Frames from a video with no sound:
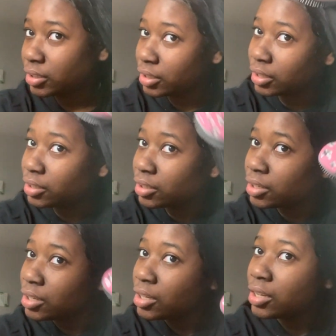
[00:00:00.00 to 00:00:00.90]
Like,
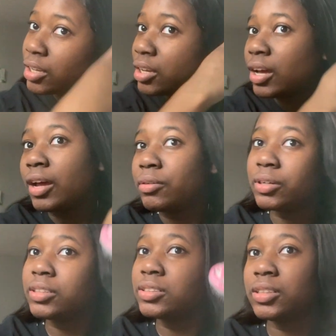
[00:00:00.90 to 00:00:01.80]
I don't
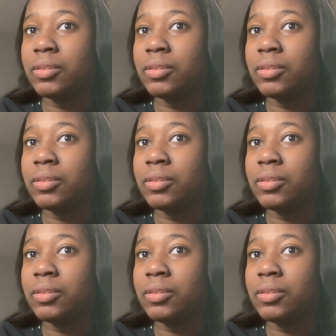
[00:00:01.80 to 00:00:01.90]
understand